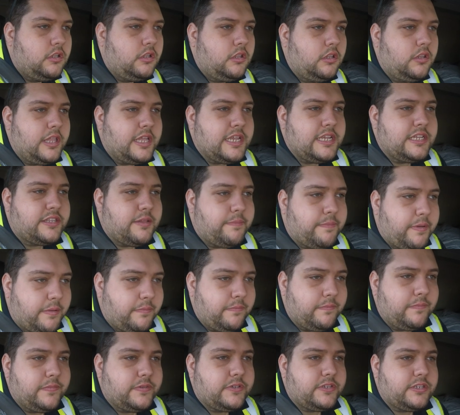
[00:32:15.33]
There's the
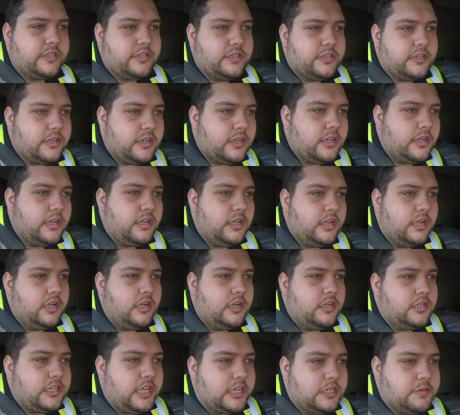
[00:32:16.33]
pumps.
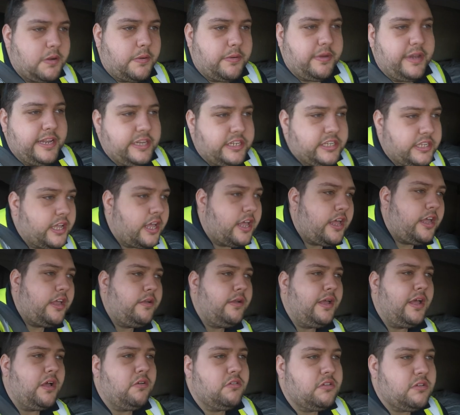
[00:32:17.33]
So that's where we need to
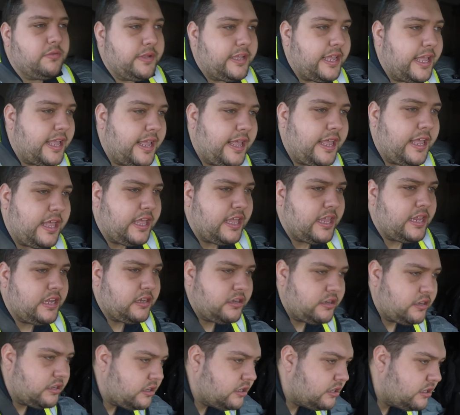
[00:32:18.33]
go. How do we get
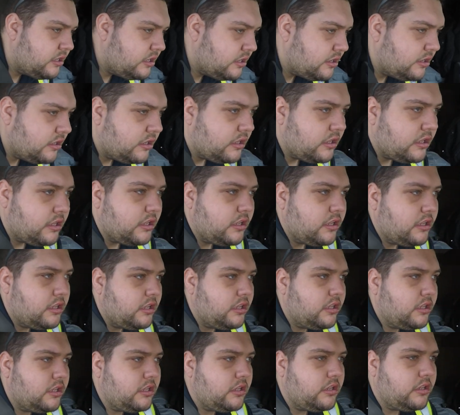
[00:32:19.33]
in?
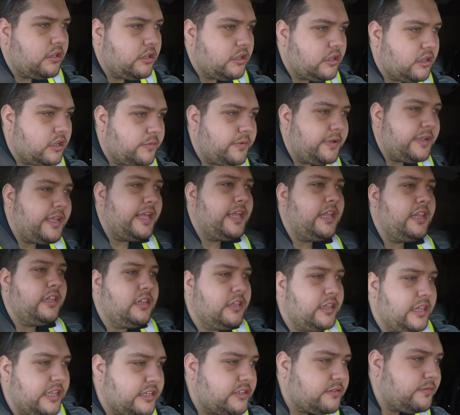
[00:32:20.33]
Can we get
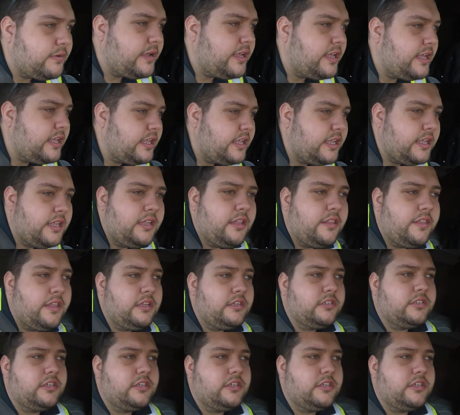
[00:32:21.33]
in this way? I think